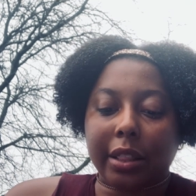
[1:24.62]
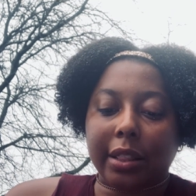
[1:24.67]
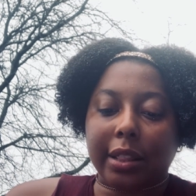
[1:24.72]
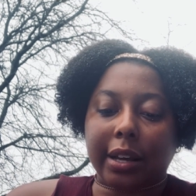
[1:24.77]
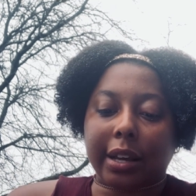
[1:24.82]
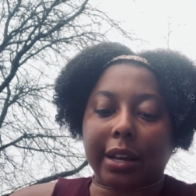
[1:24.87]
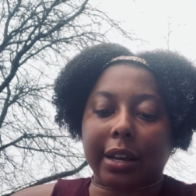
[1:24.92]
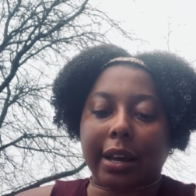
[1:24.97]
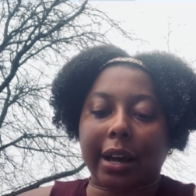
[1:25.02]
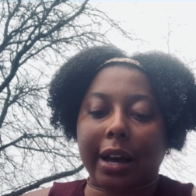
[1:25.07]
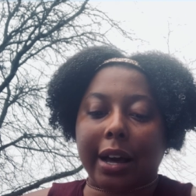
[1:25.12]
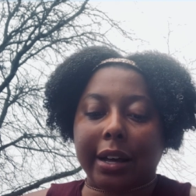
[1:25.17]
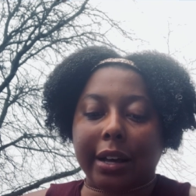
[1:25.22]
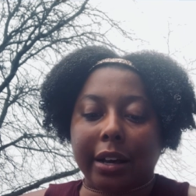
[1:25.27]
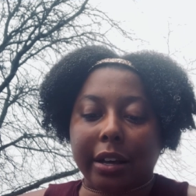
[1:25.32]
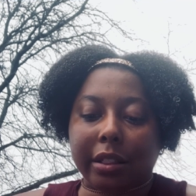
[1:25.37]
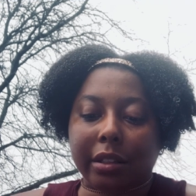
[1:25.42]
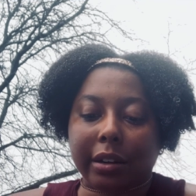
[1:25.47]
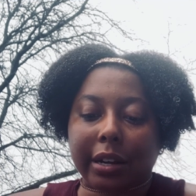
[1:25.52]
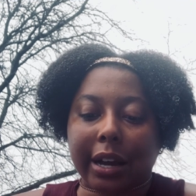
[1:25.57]
the con
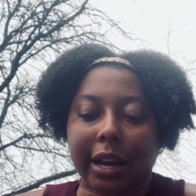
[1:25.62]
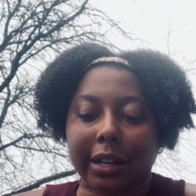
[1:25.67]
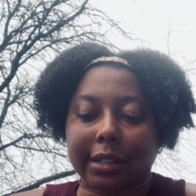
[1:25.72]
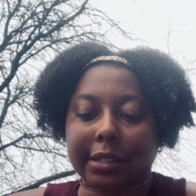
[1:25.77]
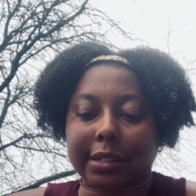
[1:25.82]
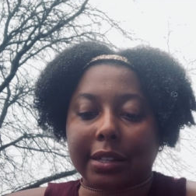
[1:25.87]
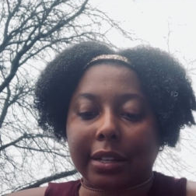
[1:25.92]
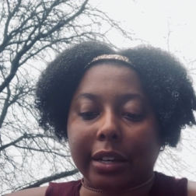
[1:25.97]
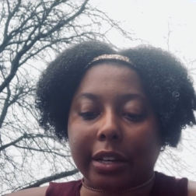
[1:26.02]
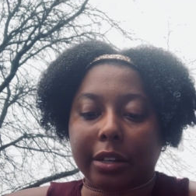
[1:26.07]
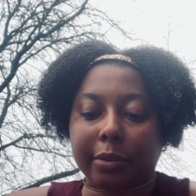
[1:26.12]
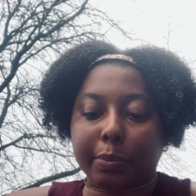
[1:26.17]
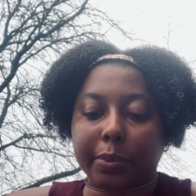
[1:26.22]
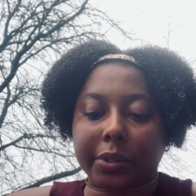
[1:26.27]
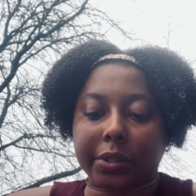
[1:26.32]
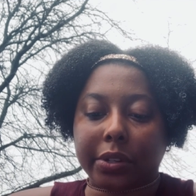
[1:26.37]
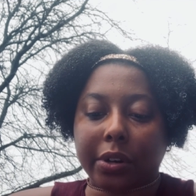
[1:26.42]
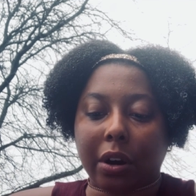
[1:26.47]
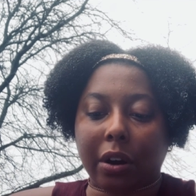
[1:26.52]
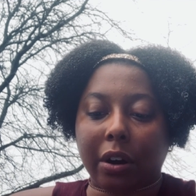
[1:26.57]
other
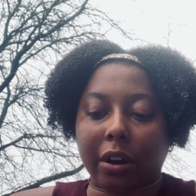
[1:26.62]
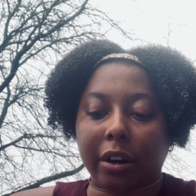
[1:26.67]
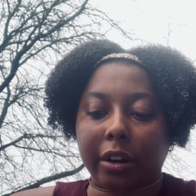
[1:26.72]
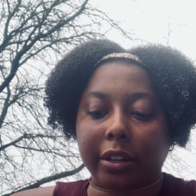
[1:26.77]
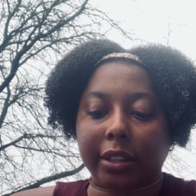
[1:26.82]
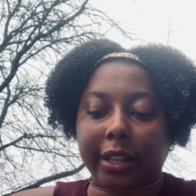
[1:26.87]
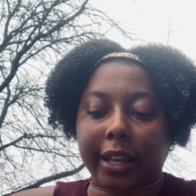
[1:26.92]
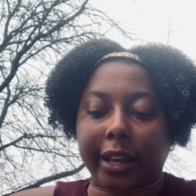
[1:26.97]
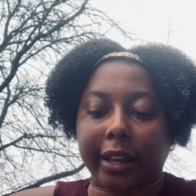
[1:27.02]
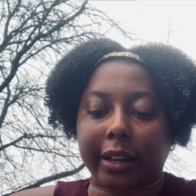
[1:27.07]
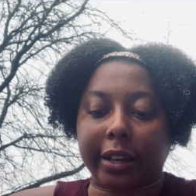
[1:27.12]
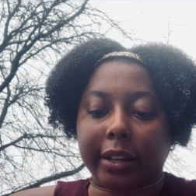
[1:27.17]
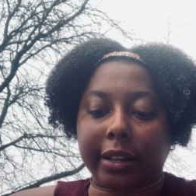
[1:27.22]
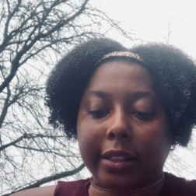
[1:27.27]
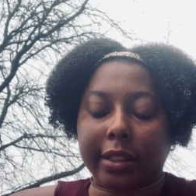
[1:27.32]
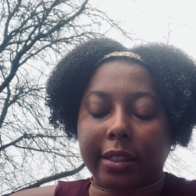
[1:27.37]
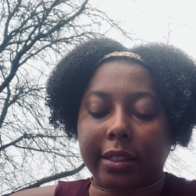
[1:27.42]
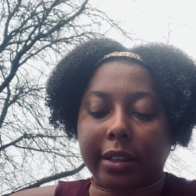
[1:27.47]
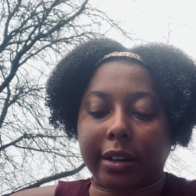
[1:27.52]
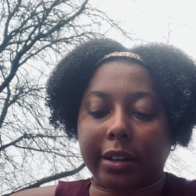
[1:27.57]
concepts are like
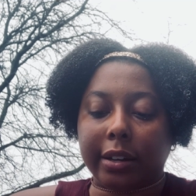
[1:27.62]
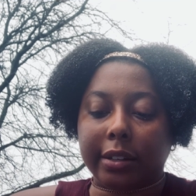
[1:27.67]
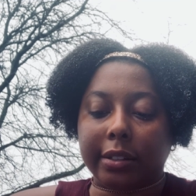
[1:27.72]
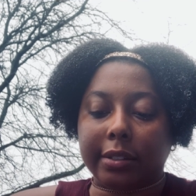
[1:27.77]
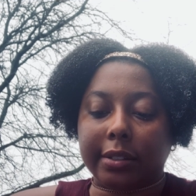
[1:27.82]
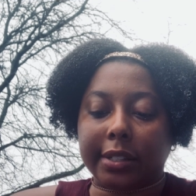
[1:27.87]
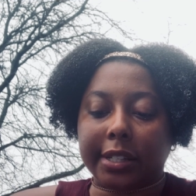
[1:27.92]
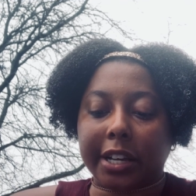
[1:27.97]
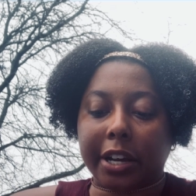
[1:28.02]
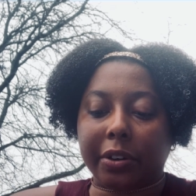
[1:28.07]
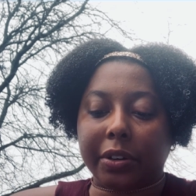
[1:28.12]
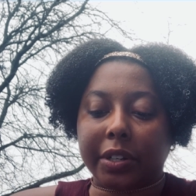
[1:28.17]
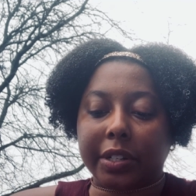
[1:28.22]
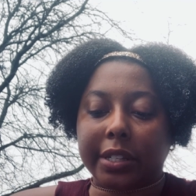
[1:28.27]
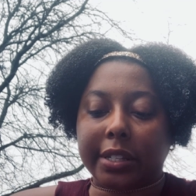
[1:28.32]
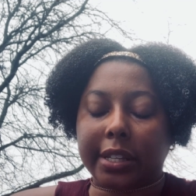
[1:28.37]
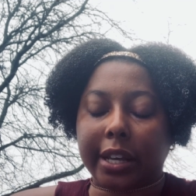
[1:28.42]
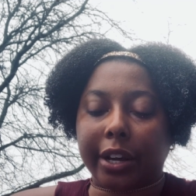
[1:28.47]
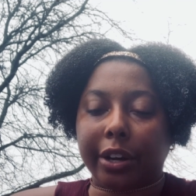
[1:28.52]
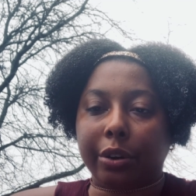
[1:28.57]
the
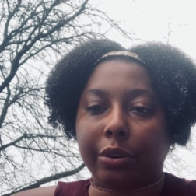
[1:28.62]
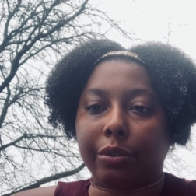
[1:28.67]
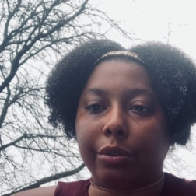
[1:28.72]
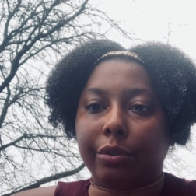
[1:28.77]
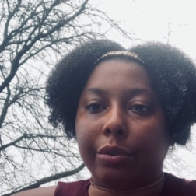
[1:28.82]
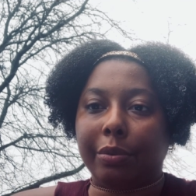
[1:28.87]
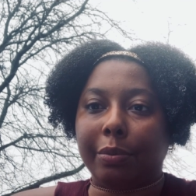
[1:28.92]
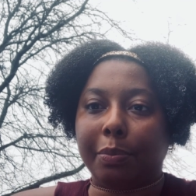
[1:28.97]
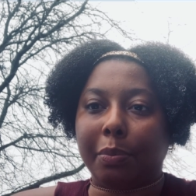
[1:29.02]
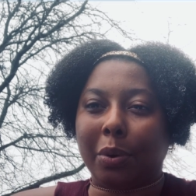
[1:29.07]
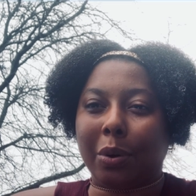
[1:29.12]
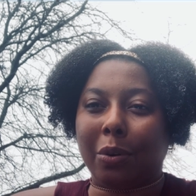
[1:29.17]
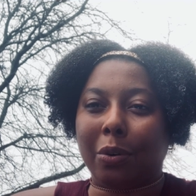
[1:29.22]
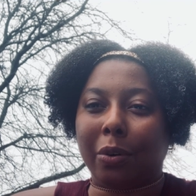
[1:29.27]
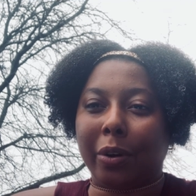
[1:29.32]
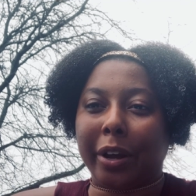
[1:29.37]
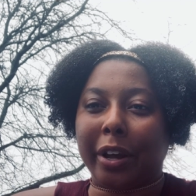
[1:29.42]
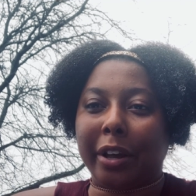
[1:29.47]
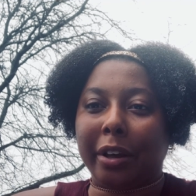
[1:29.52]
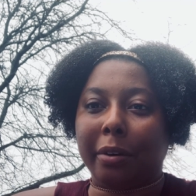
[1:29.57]
TerraCycle
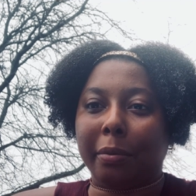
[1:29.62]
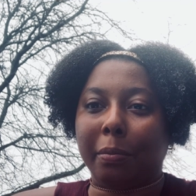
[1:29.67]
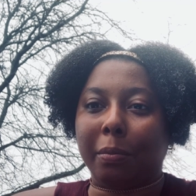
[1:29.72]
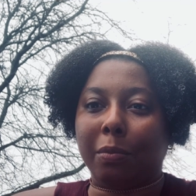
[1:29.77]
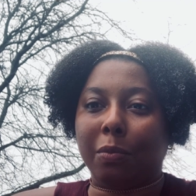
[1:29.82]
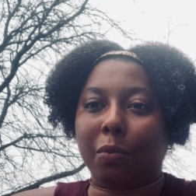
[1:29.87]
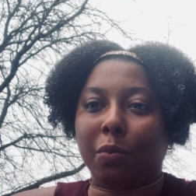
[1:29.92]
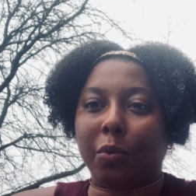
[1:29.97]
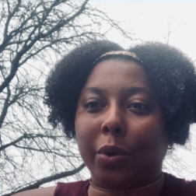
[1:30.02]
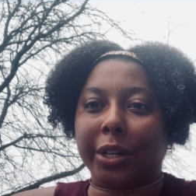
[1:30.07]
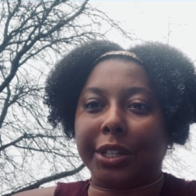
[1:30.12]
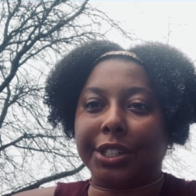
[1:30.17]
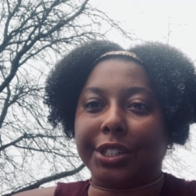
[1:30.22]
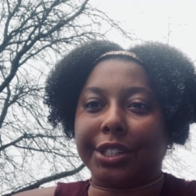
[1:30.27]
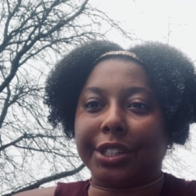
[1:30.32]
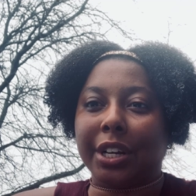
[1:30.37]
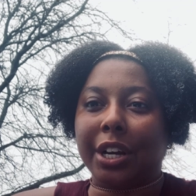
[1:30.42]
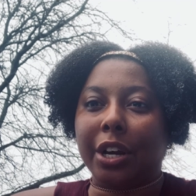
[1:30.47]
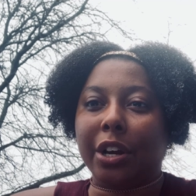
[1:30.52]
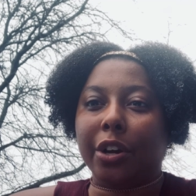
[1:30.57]
program, which
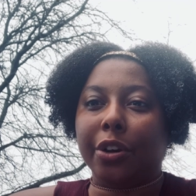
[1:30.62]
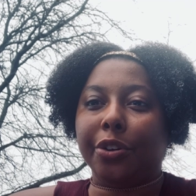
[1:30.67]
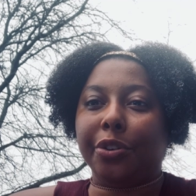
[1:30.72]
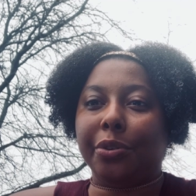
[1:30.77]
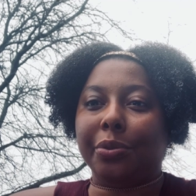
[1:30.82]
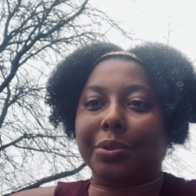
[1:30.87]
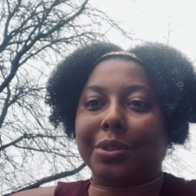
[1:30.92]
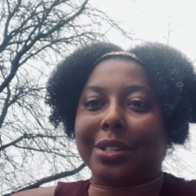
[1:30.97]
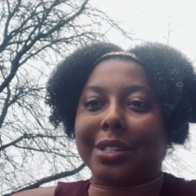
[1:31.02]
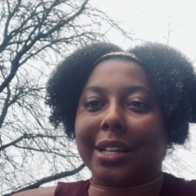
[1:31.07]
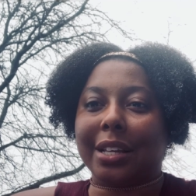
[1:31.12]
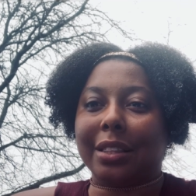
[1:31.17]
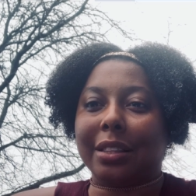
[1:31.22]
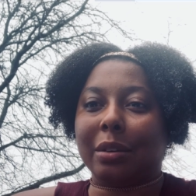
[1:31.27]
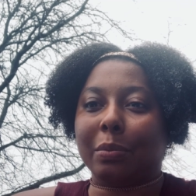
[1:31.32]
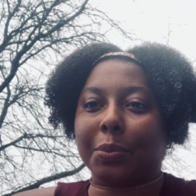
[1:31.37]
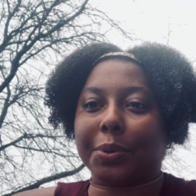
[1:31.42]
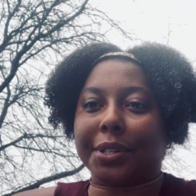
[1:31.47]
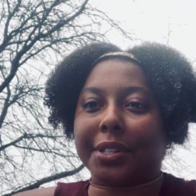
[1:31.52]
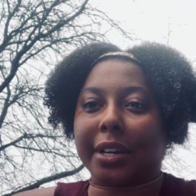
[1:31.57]
you send
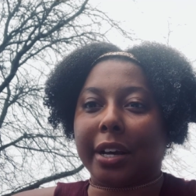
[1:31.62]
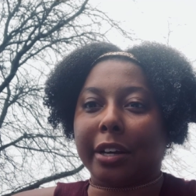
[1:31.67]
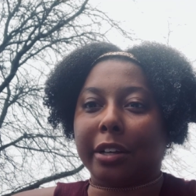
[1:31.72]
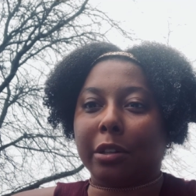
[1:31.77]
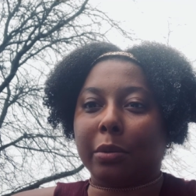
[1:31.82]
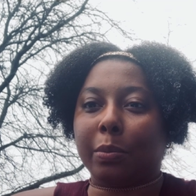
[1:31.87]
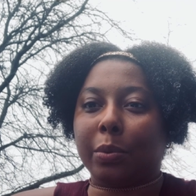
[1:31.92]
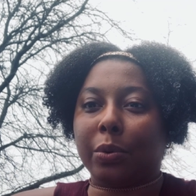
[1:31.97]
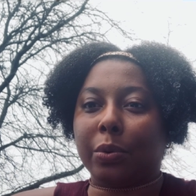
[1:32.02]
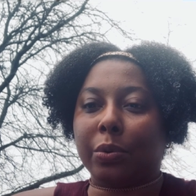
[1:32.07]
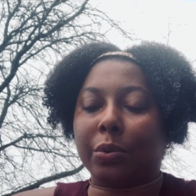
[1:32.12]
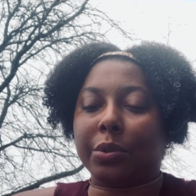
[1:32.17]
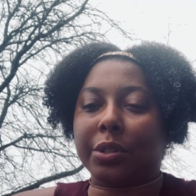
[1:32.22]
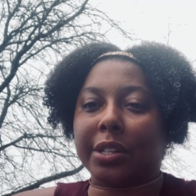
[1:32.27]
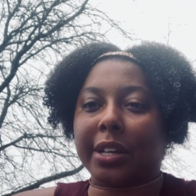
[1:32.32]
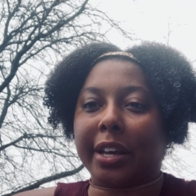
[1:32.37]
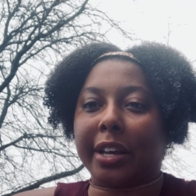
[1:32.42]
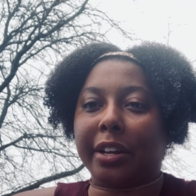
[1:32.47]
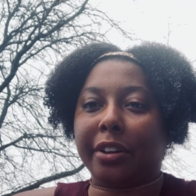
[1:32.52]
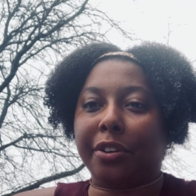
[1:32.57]
them recyclables
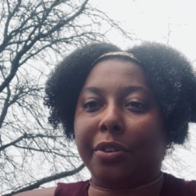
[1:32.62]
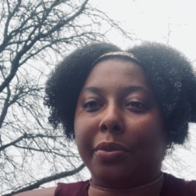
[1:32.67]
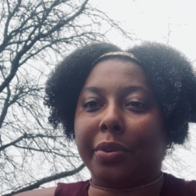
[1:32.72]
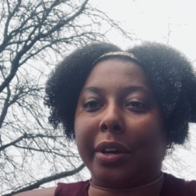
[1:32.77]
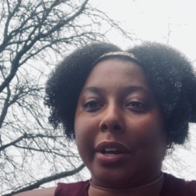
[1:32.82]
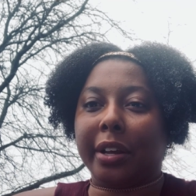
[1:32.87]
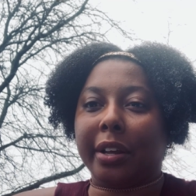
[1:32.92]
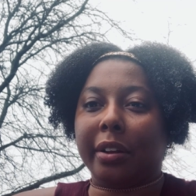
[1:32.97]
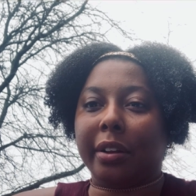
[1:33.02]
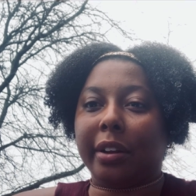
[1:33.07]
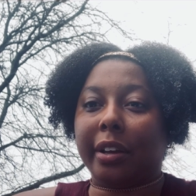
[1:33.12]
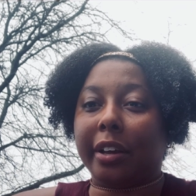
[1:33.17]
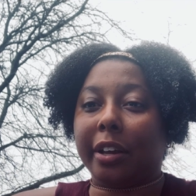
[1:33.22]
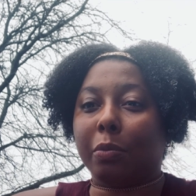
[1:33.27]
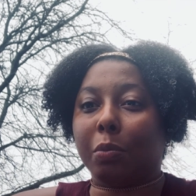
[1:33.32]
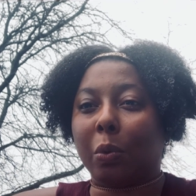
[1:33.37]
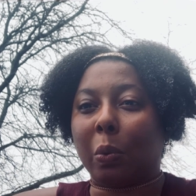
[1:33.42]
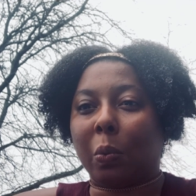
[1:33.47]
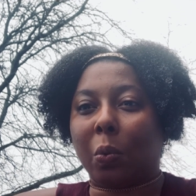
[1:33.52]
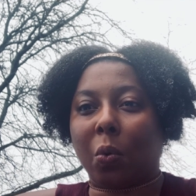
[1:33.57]
and you can get
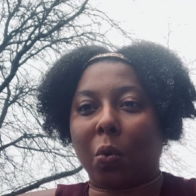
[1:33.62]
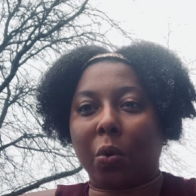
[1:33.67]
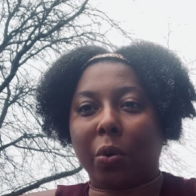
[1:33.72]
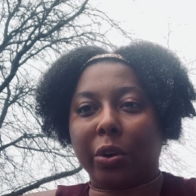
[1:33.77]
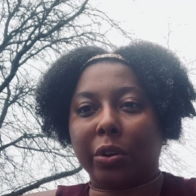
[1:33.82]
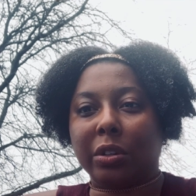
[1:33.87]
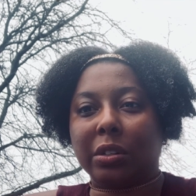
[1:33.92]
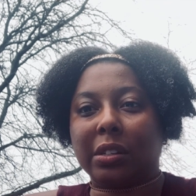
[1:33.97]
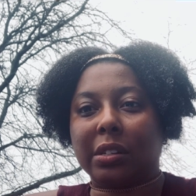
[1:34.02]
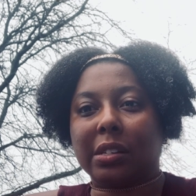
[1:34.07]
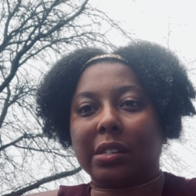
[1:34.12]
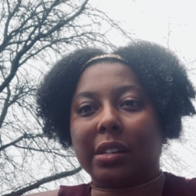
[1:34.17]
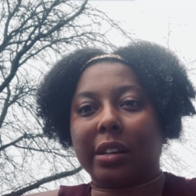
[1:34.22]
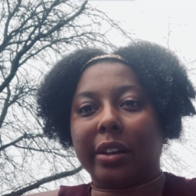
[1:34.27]
rewards.